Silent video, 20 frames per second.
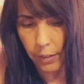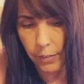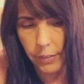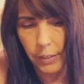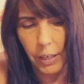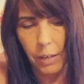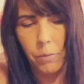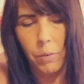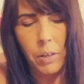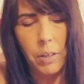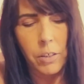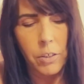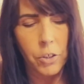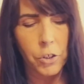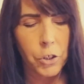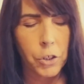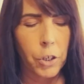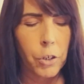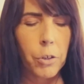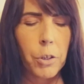that I wanted to
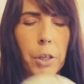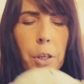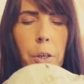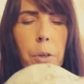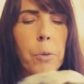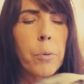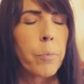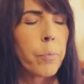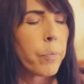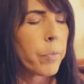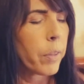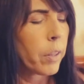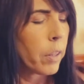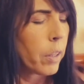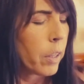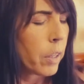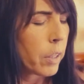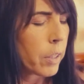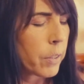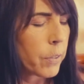show you.
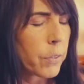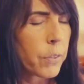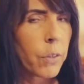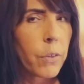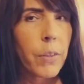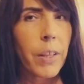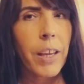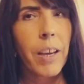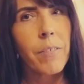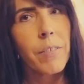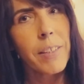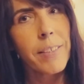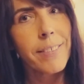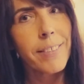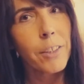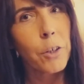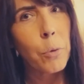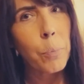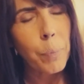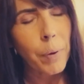So they have these
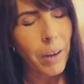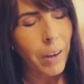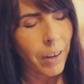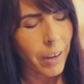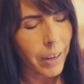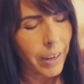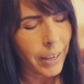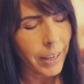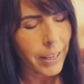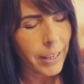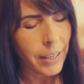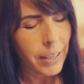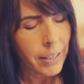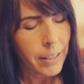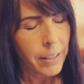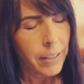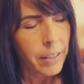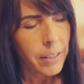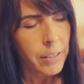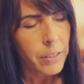little pie,
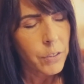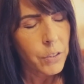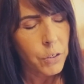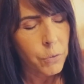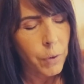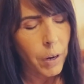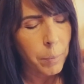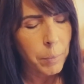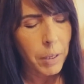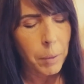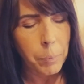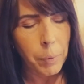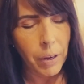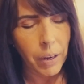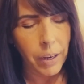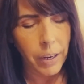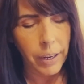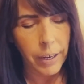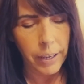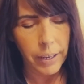ceramic
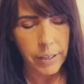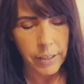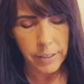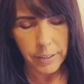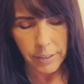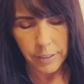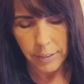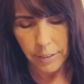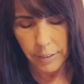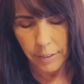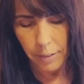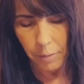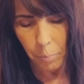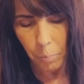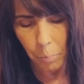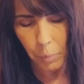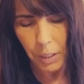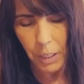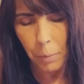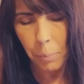pie,
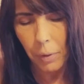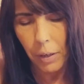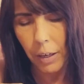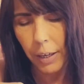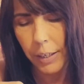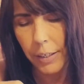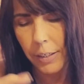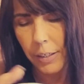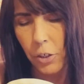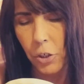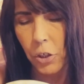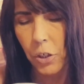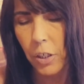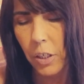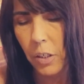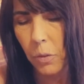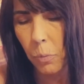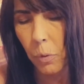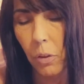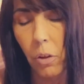mini pie
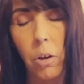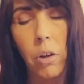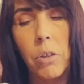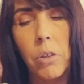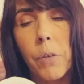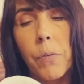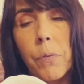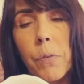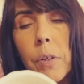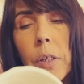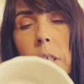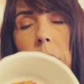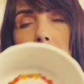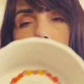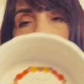dishes with all different